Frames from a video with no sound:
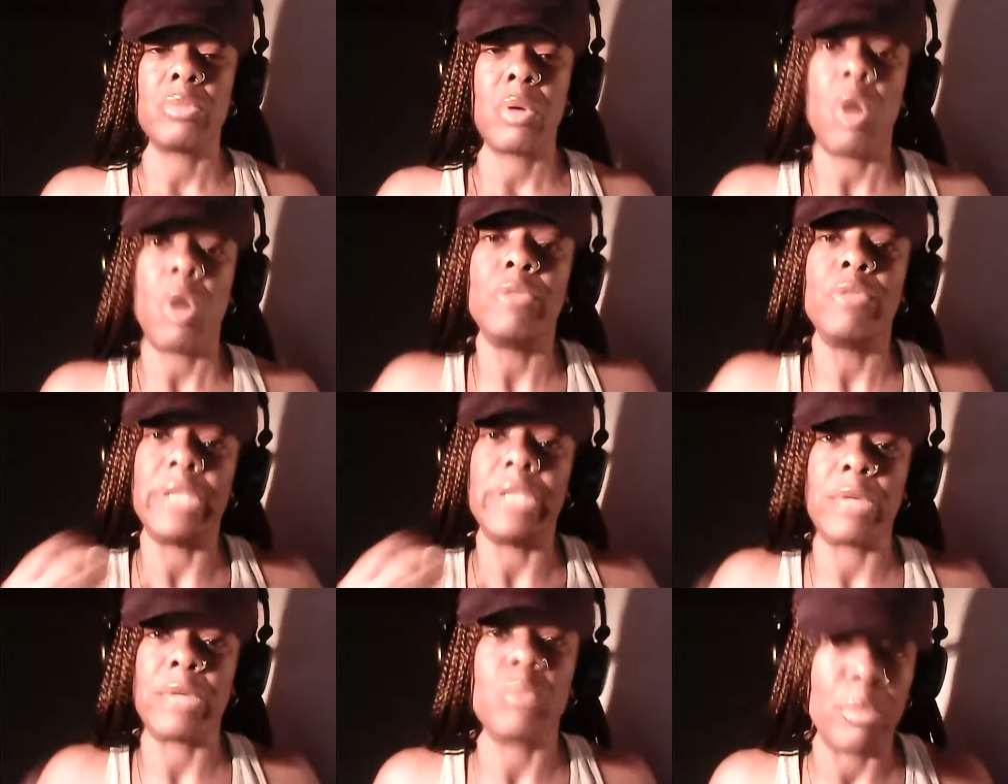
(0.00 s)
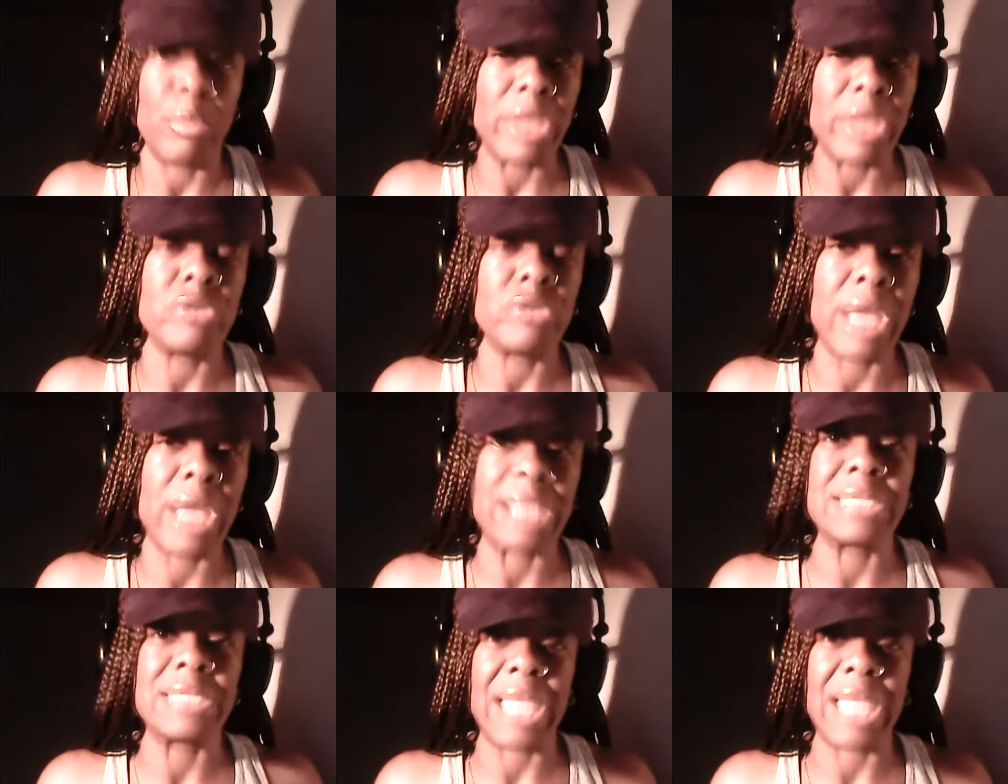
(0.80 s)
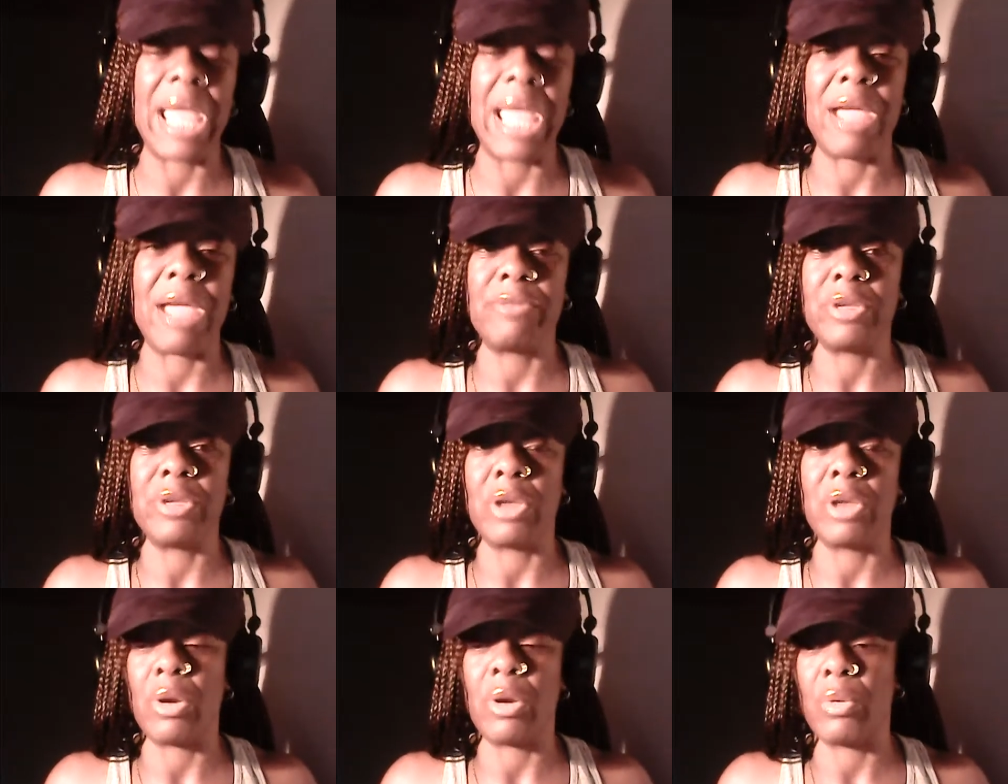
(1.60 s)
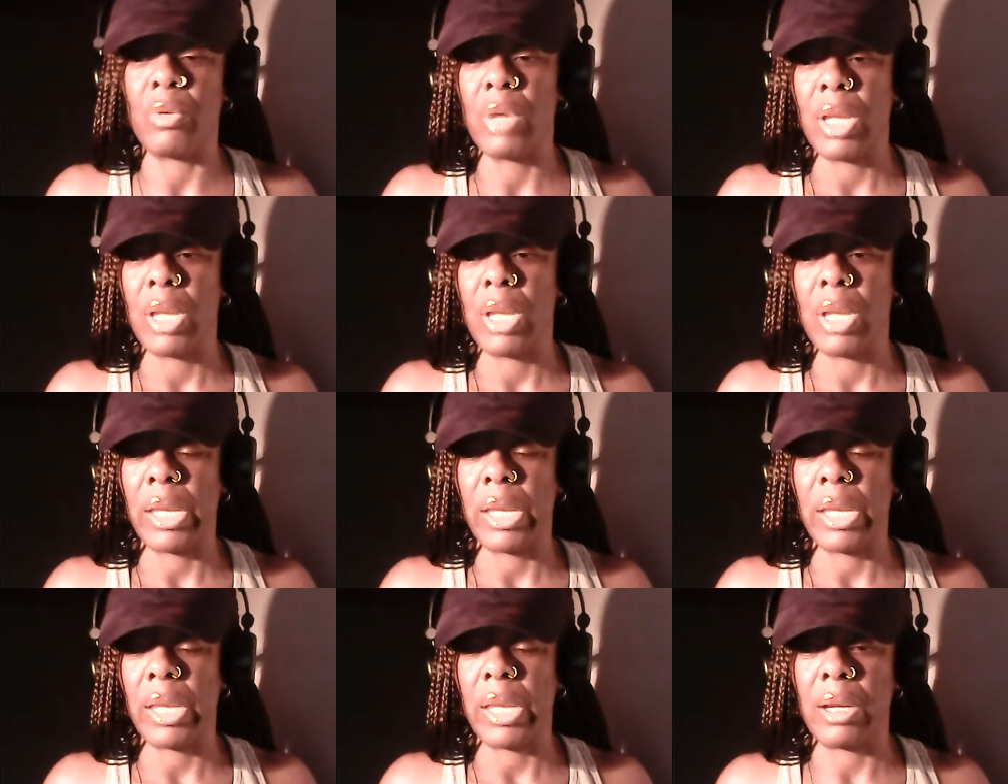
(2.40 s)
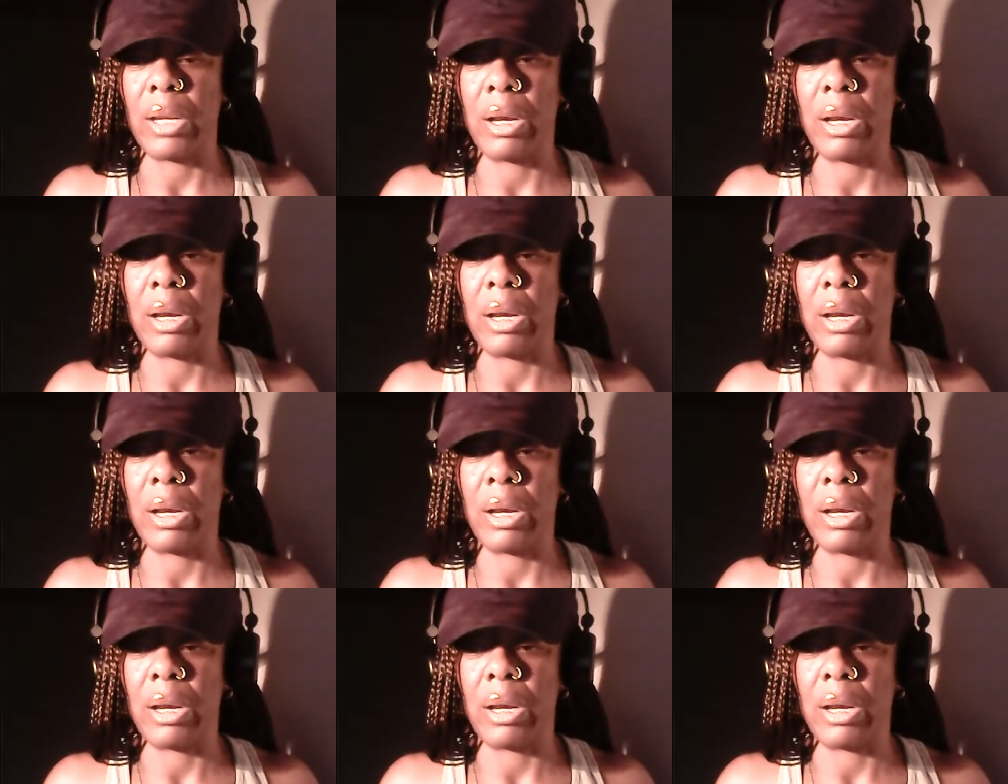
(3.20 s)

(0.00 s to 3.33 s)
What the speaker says: Hopefully that will make you guys laugh, and